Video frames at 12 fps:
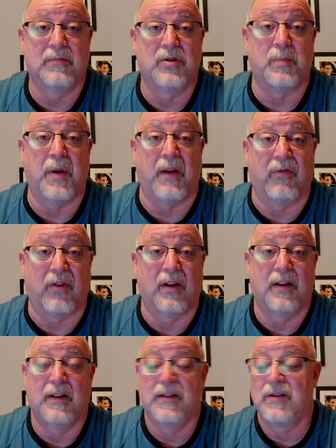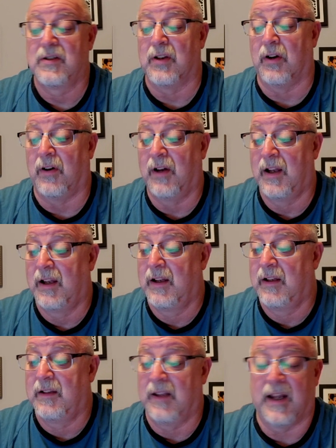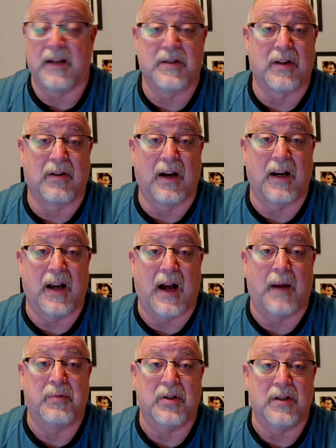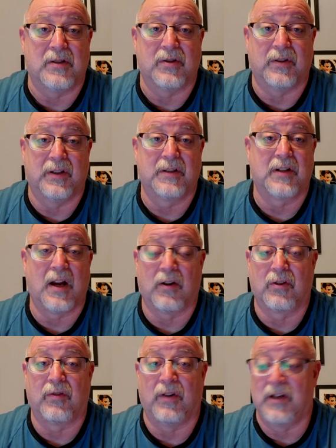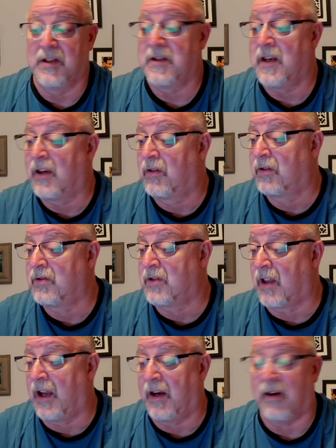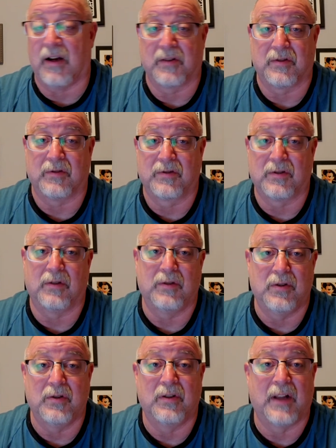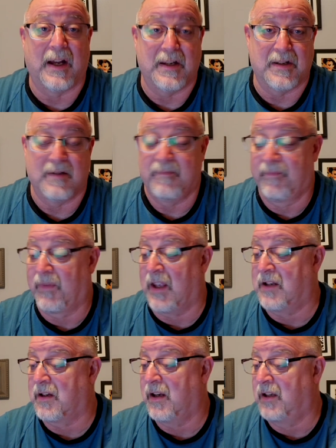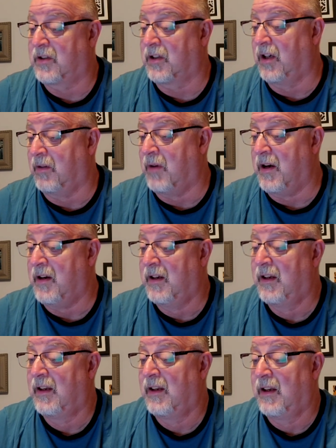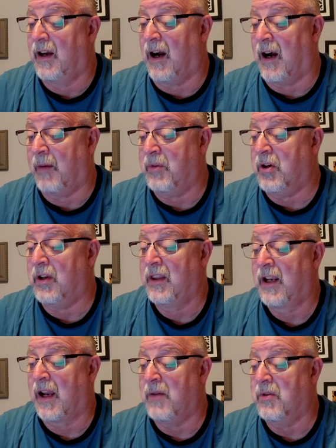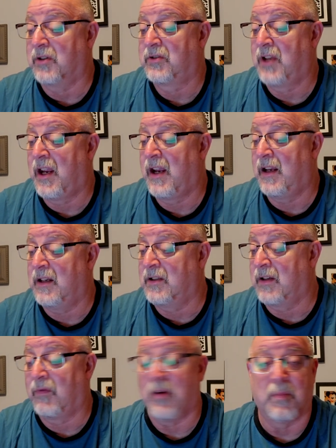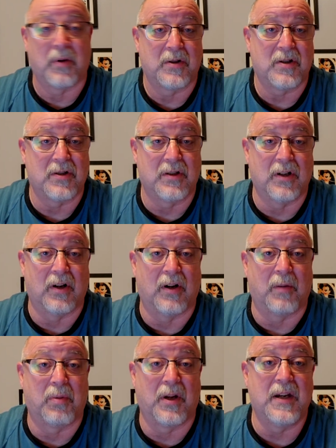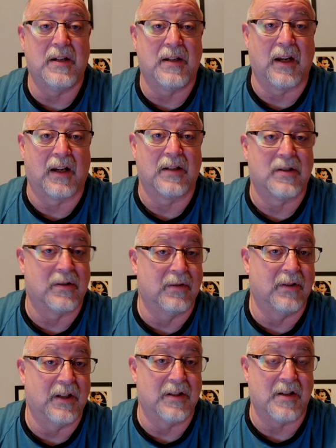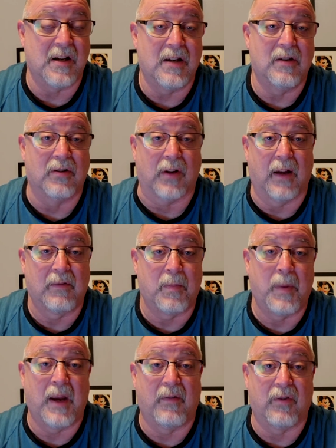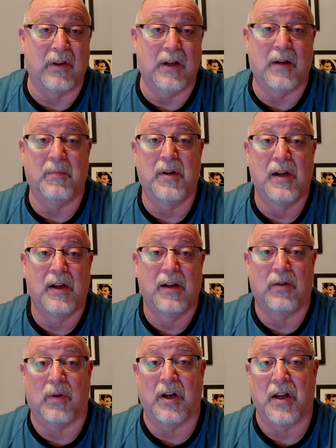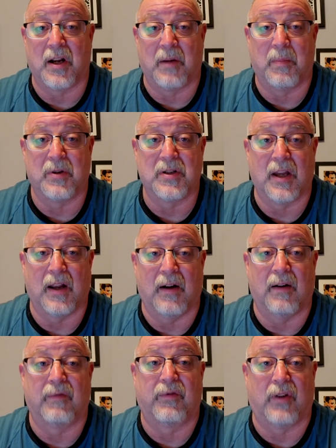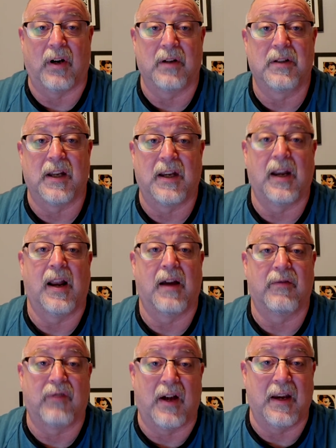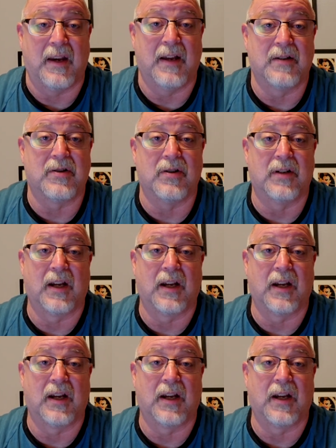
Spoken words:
spiff. So that is a great option. So this counts for Disney Cruise Line also. So utilize it. It's a good one. The only thing I will say is if you purchase your plane tickets through Disney, you do have to pay for them 100% up front. They cannot finance your